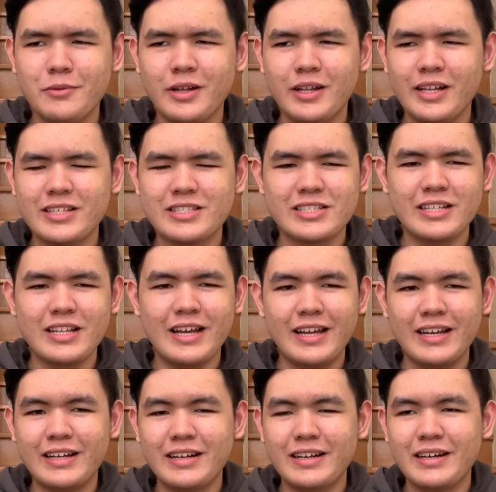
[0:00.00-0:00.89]
Well, it's
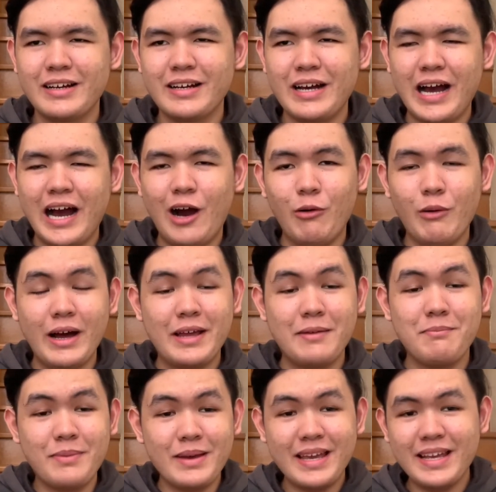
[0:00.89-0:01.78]
like how
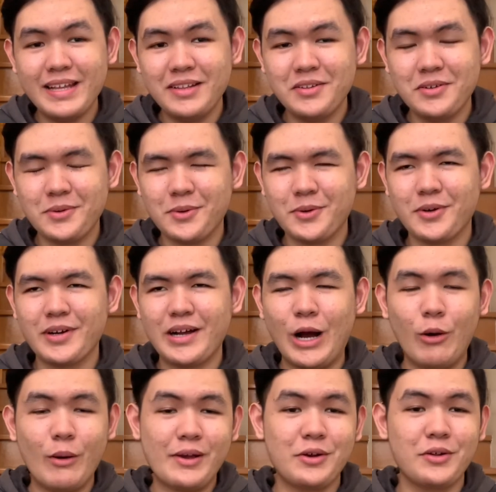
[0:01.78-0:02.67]
I made or
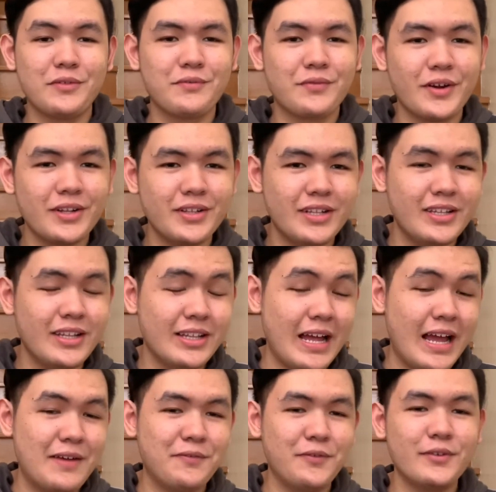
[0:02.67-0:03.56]
how I converted an
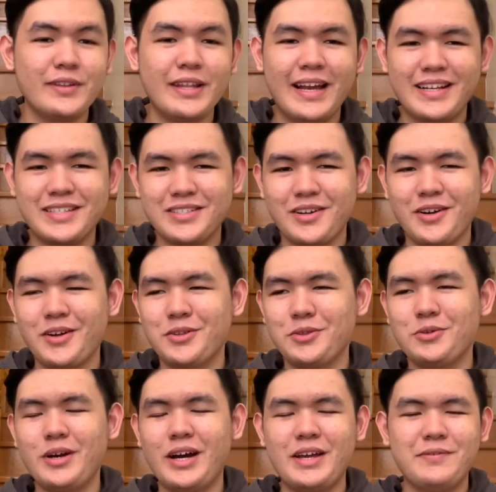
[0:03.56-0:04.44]
iPhone XR
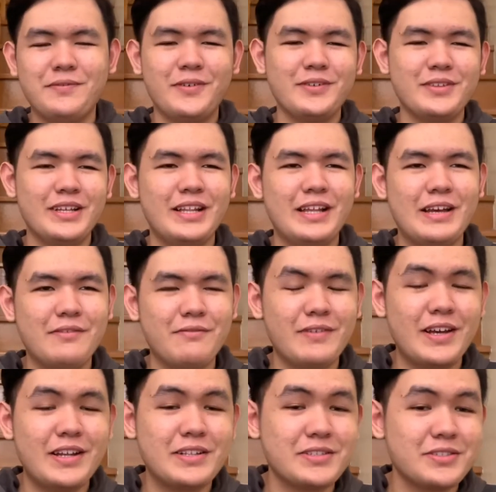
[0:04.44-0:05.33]
to iPhone
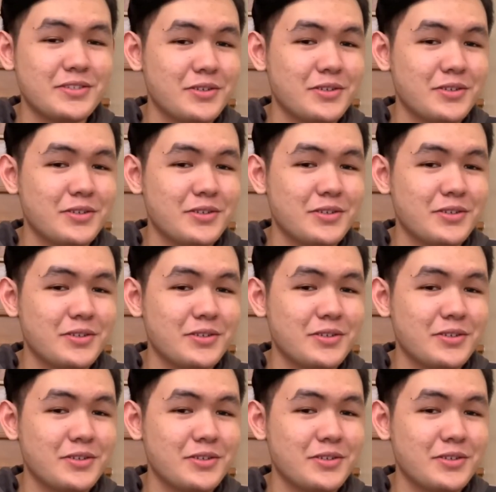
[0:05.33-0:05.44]
11.